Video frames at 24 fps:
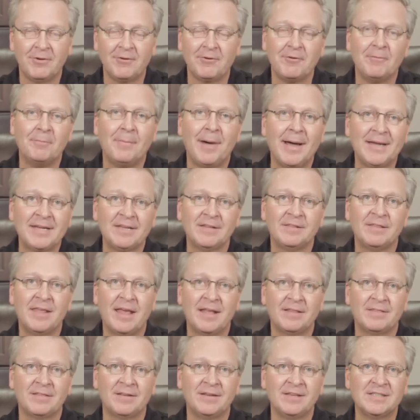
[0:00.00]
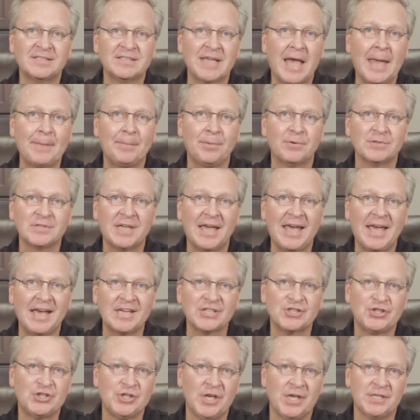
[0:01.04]
We are reminded that the disciples
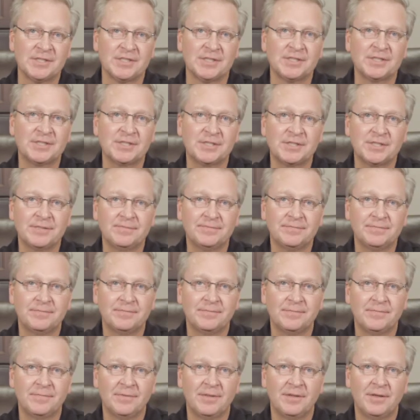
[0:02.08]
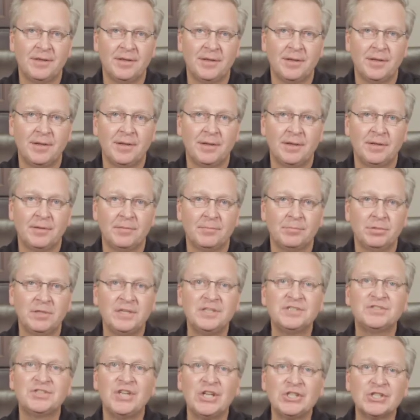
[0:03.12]
asked Jesus,
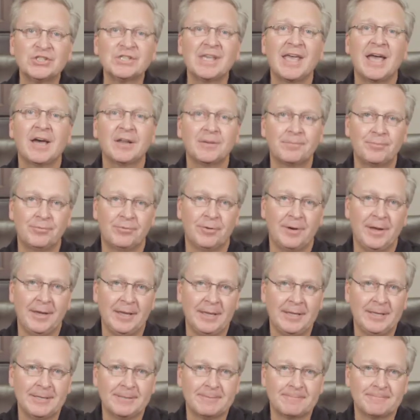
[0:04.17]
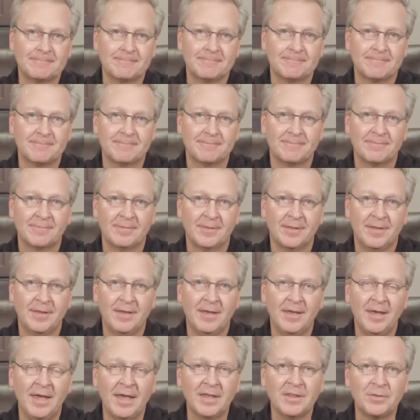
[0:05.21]
please teach us how to pray.
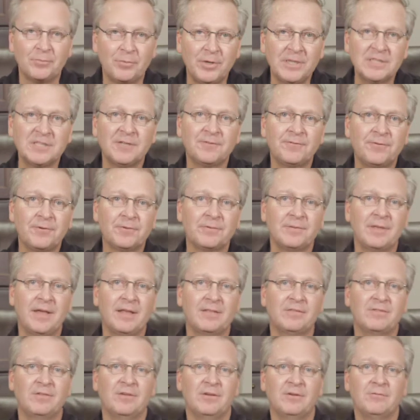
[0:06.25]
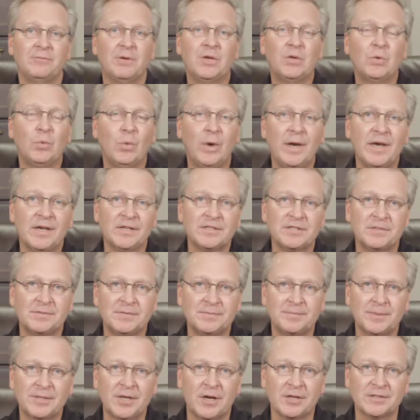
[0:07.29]
And the reason for that request
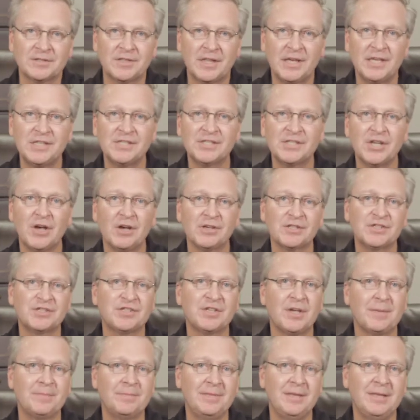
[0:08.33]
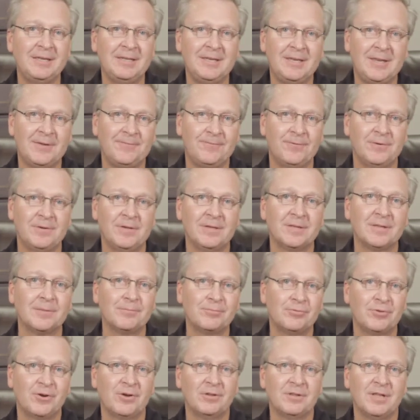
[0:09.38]
is because they saw something different in
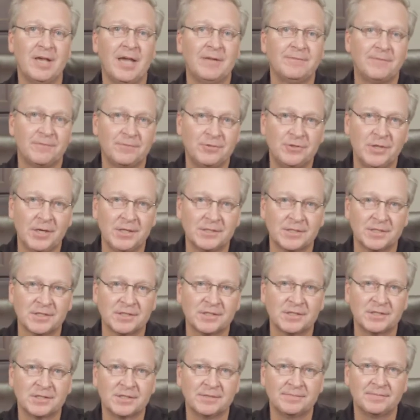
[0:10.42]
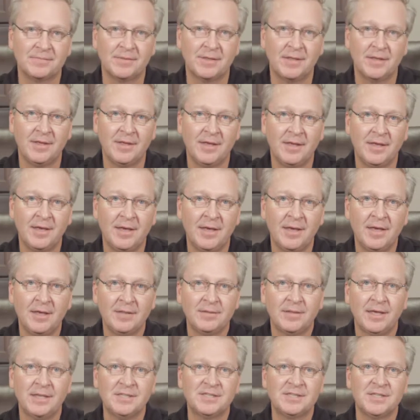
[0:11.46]
the prayer life of Jesus.
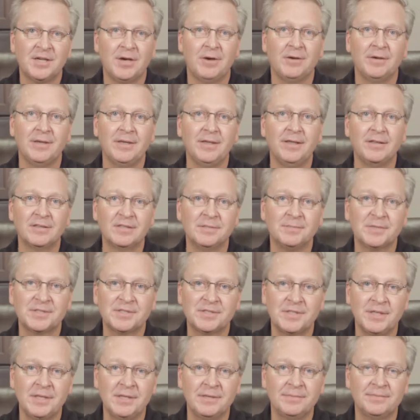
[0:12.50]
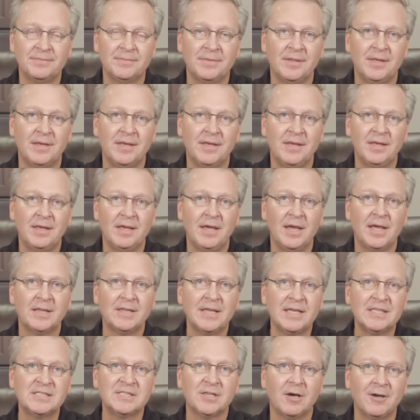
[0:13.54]
They saw intimacy
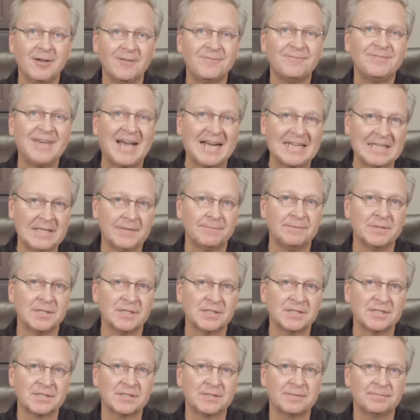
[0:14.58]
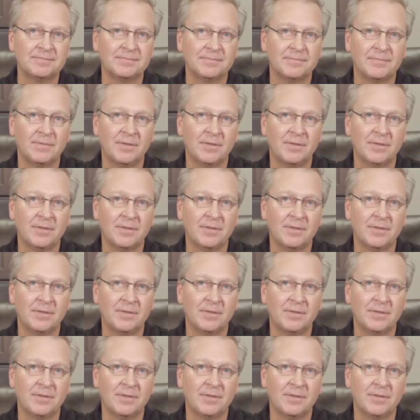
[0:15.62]
and they saw effectiveness.